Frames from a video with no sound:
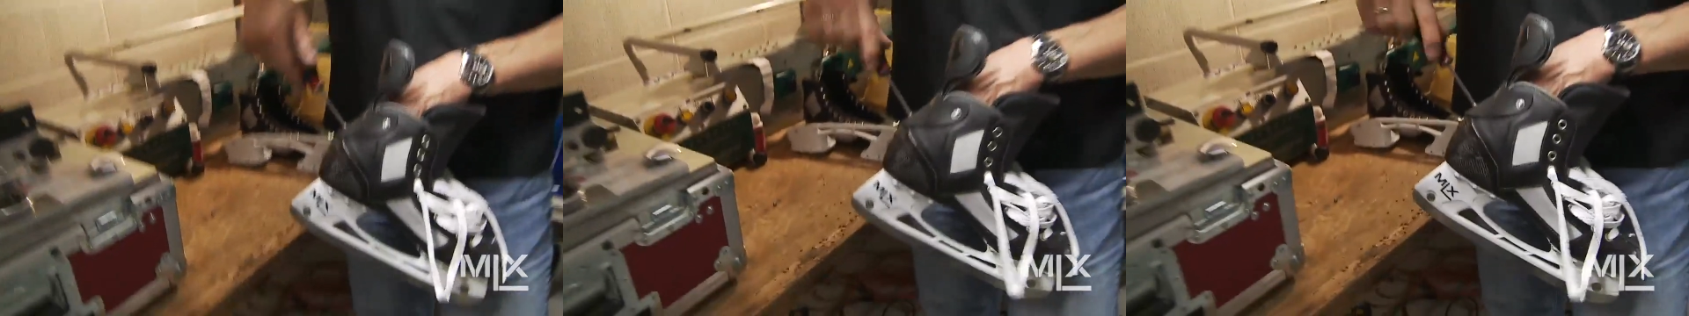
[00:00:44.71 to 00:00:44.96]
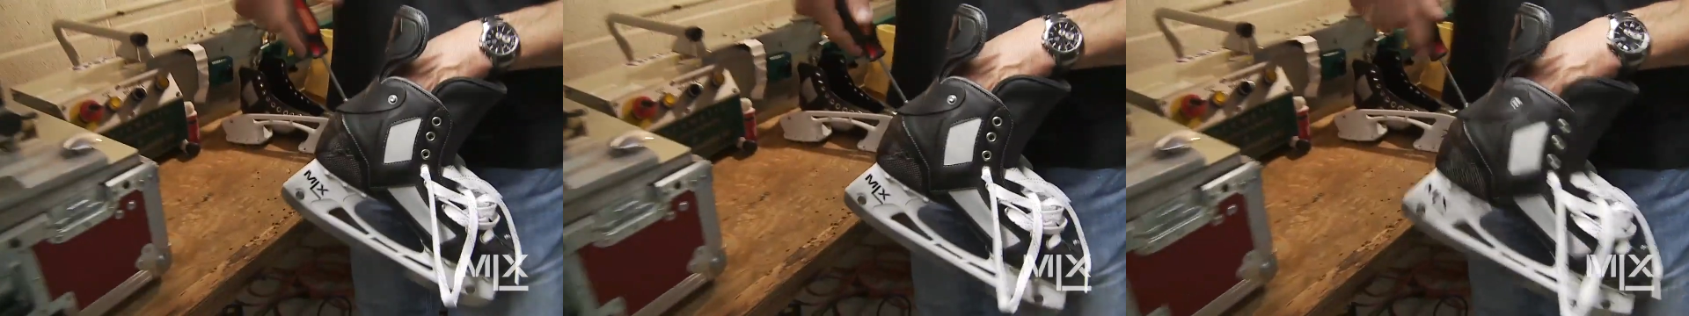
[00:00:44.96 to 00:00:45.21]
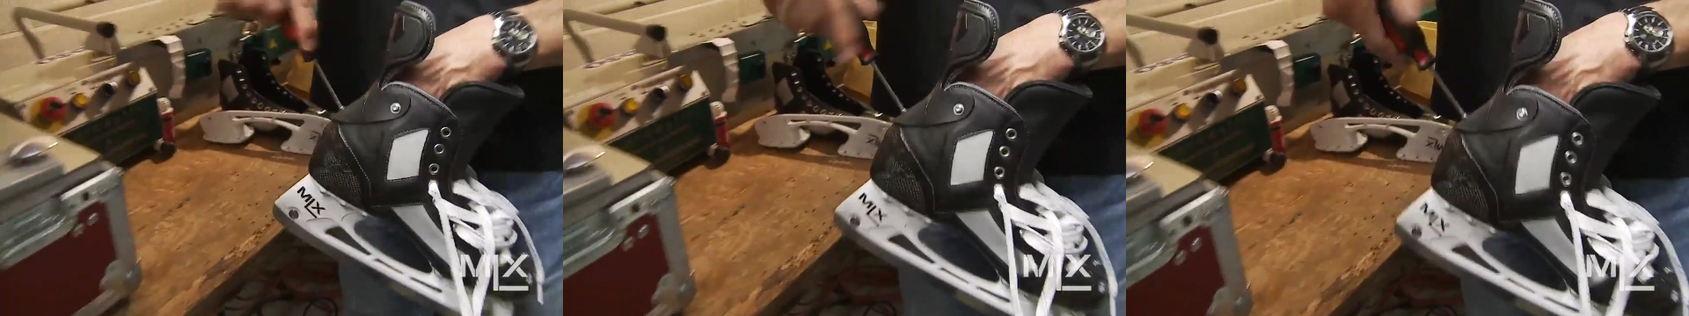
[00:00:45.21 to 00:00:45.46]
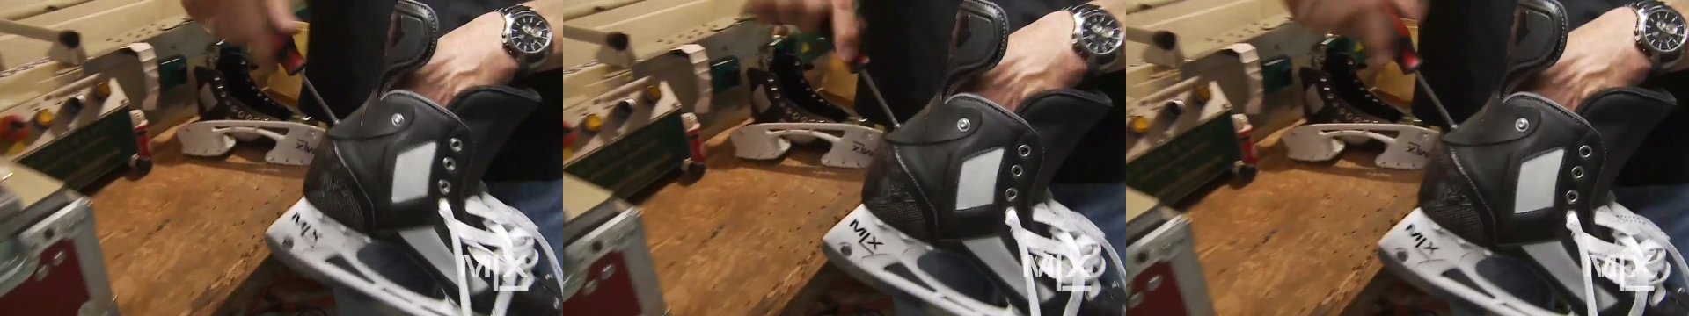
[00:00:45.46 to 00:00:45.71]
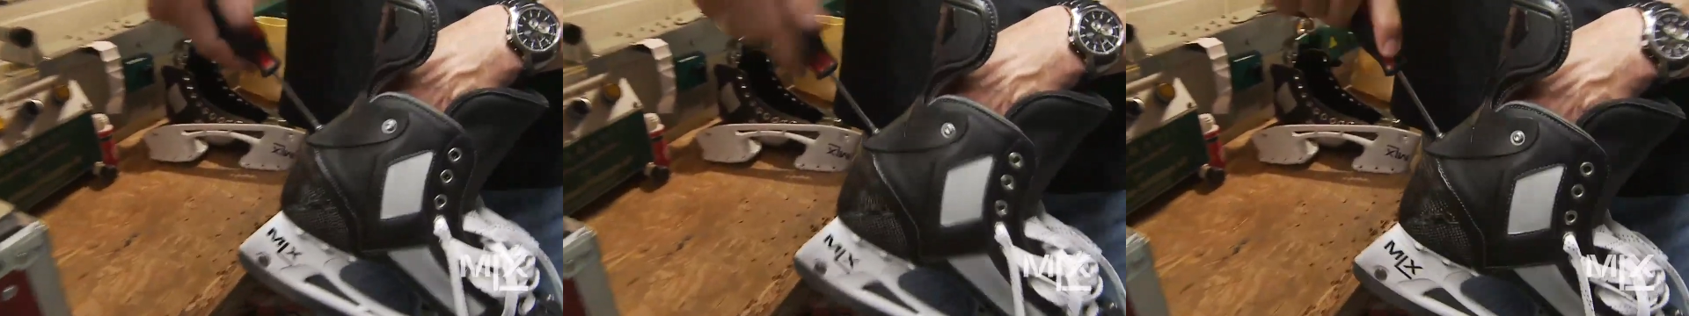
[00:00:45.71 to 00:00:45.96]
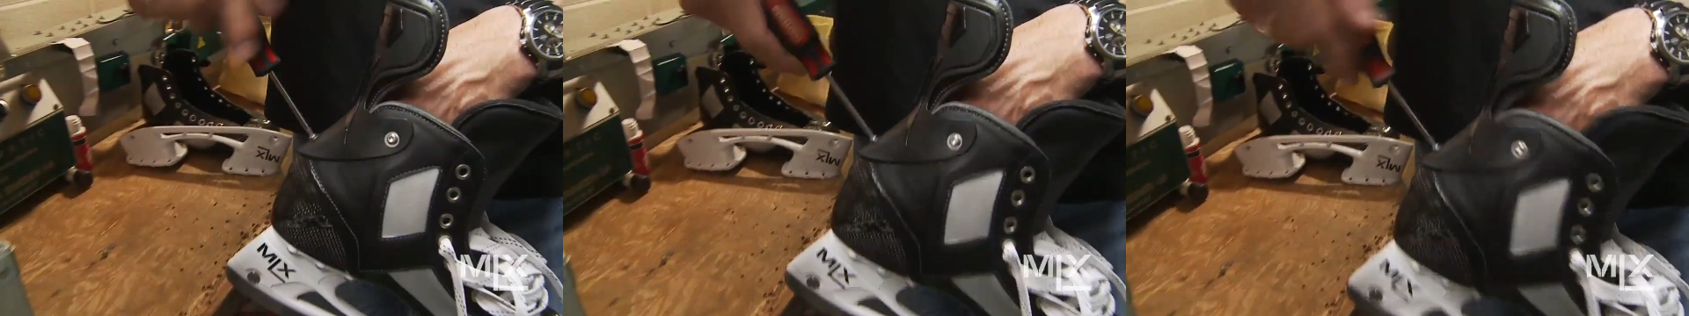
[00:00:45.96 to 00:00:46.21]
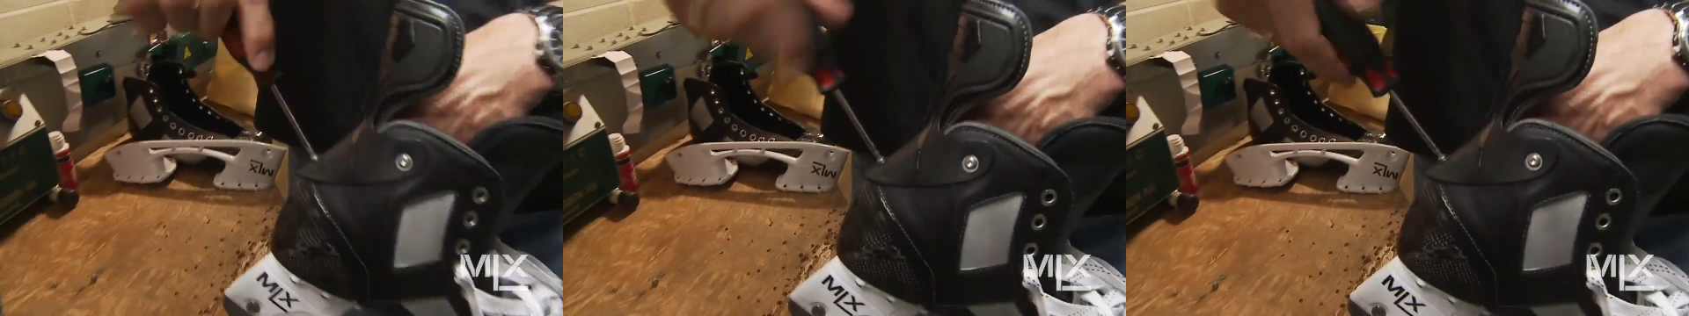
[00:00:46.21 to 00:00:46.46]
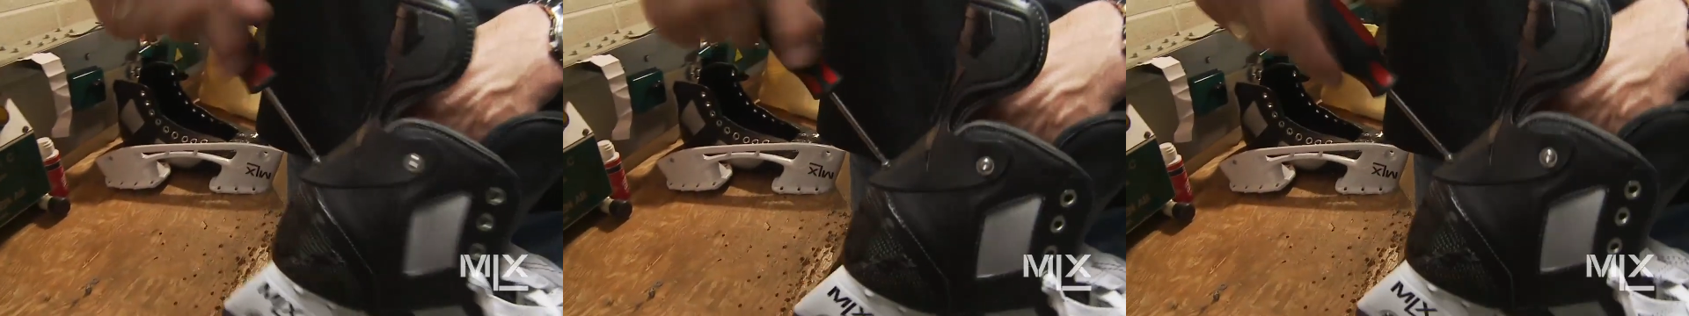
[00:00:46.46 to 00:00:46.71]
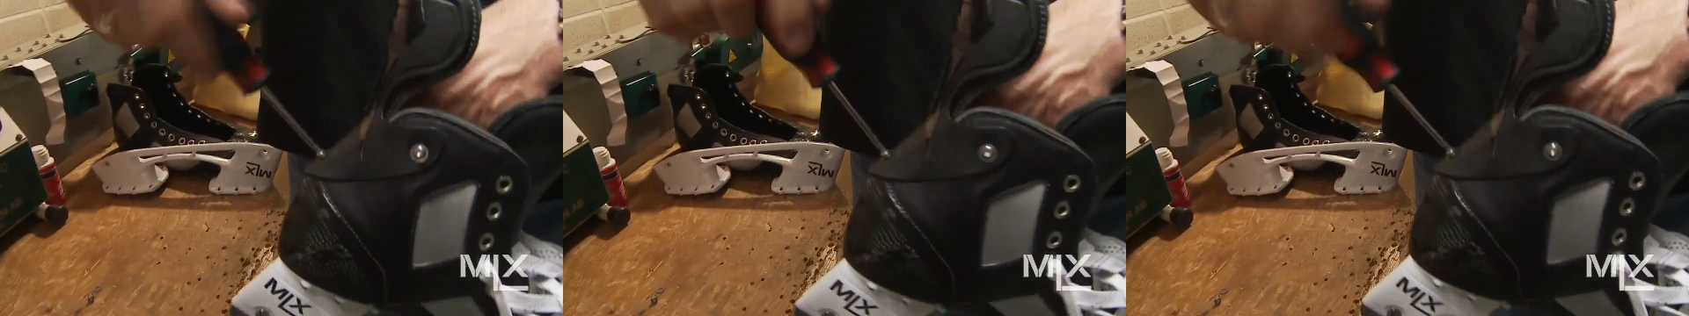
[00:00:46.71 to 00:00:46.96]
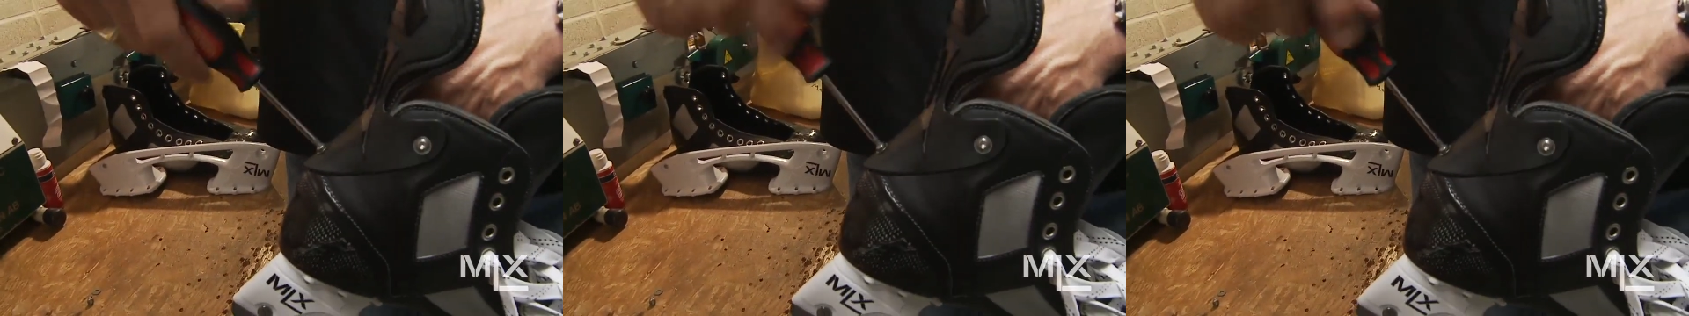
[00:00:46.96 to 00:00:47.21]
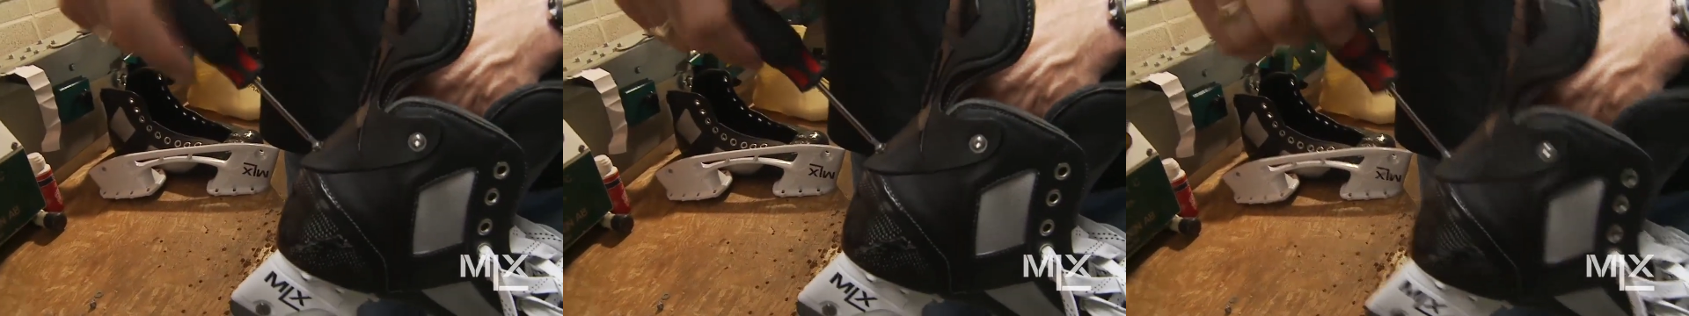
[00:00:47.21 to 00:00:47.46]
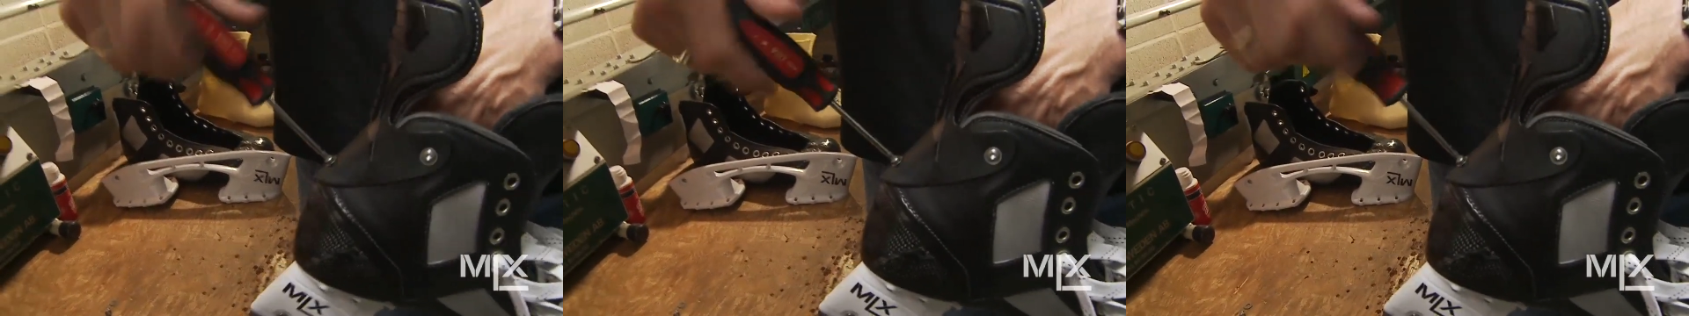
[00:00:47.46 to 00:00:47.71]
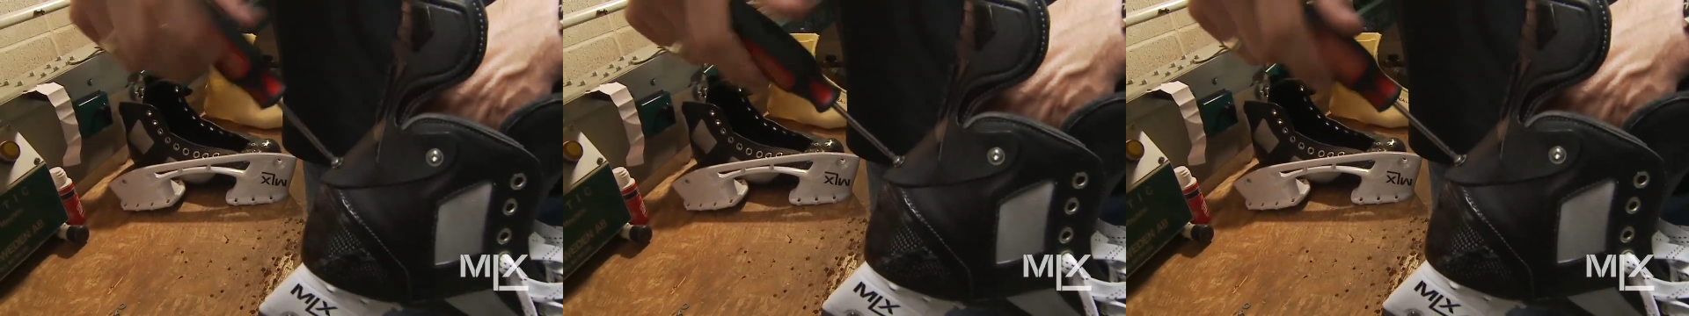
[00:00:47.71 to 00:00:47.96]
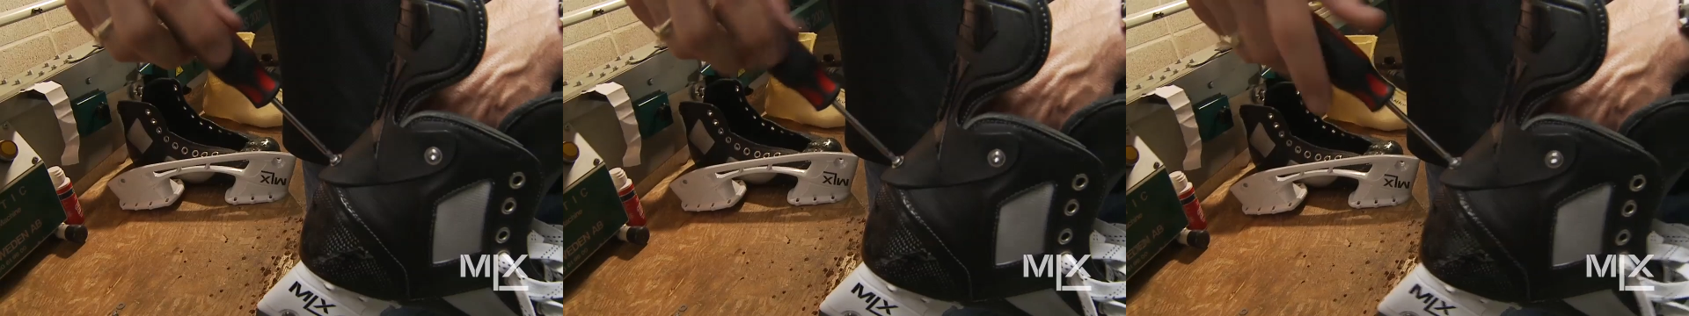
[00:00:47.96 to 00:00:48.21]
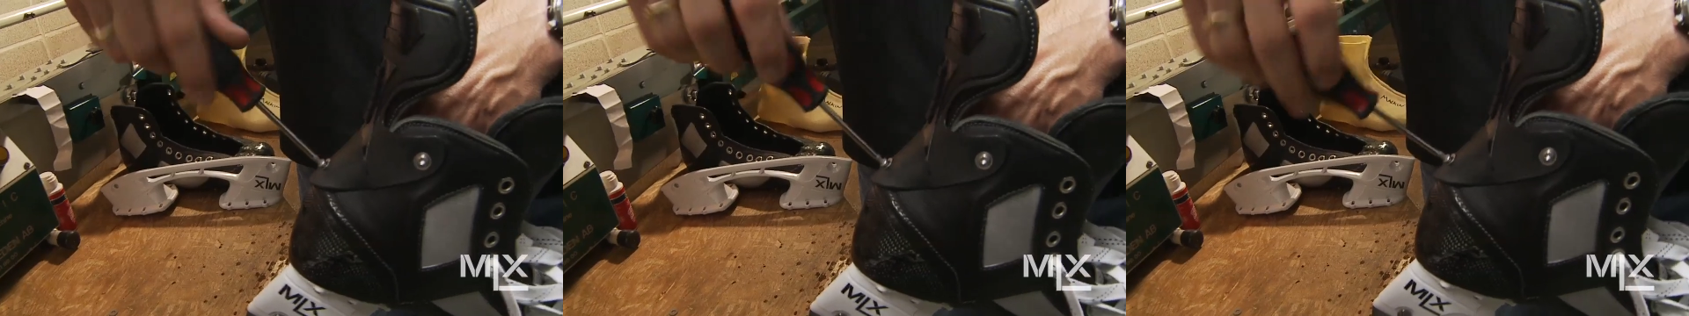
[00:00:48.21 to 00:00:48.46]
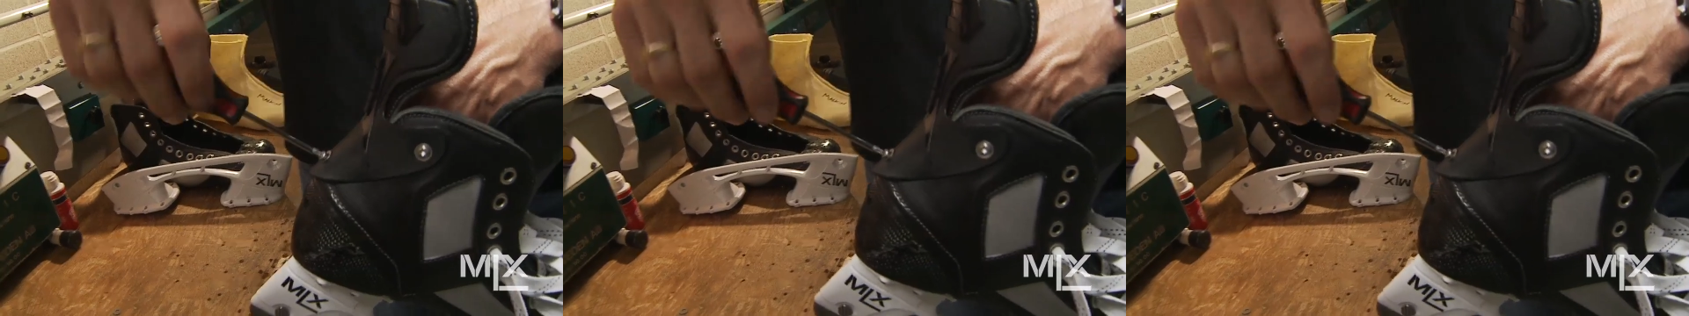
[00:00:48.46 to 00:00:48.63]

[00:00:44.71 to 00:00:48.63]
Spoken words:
No face is visible, so there are no lips to read.